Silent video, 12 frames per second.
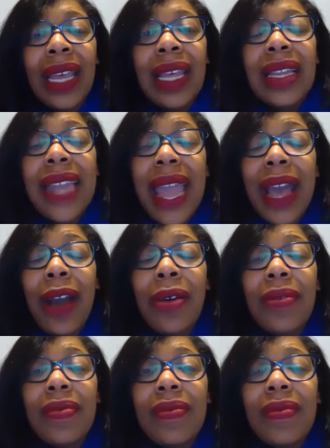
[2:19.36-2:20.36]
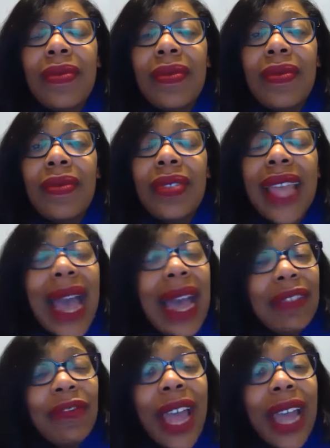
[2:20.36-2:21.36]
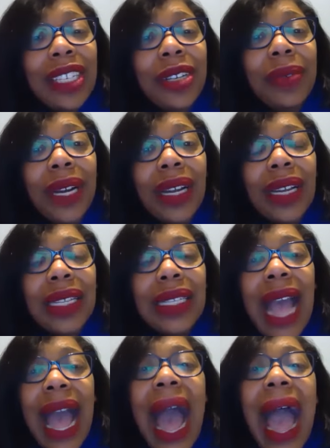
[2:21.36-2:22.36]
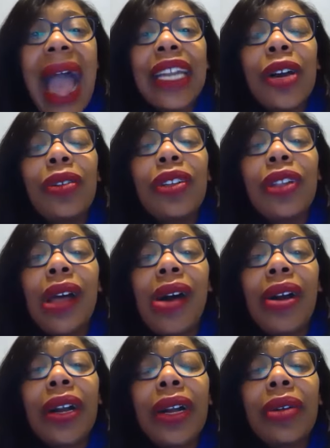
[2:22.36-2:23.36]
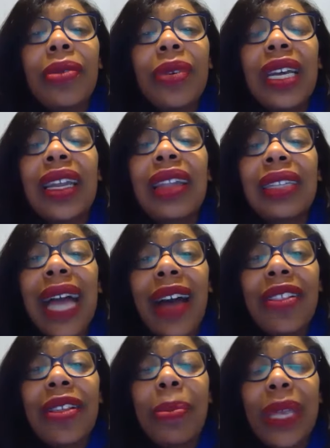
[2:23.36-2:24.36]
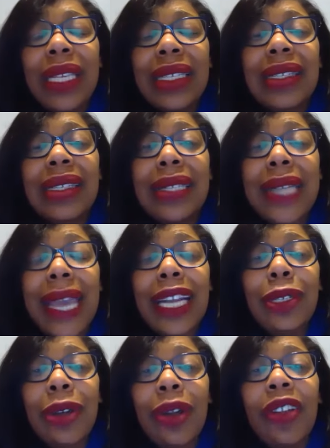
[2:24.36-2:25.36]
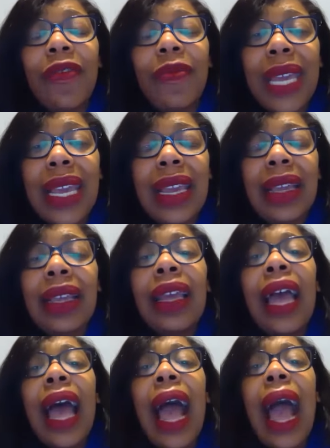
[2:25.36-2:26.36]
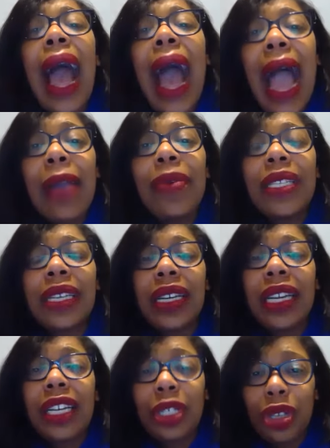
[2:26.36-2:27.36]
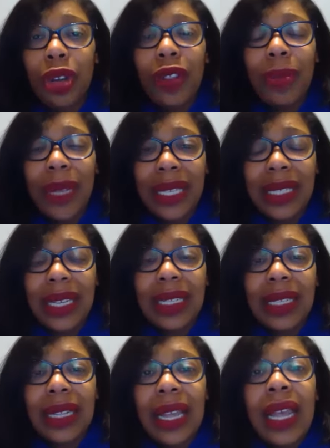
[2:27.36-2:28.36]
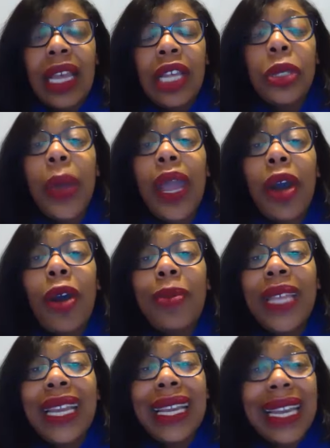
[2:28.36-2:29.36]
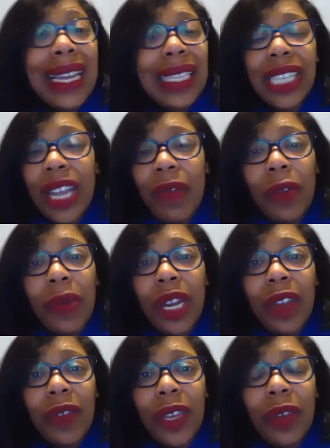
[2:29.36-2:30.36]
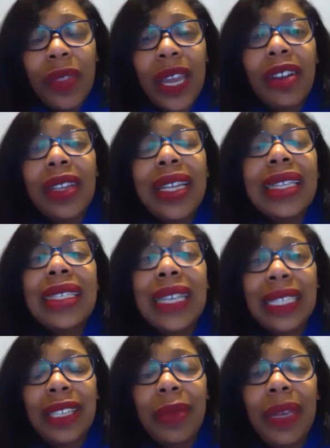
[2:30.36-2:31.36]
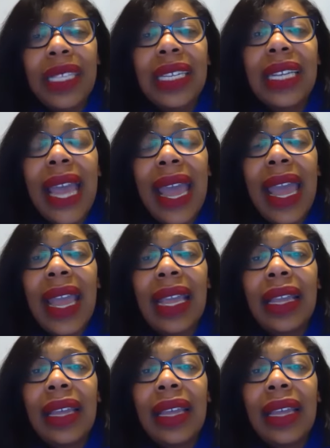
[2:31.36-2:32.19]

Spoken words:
Now, that factor was I no longer was going to allow the business to take control of me. I was going to control the business. So I hope that each and every one of you that are listening to me today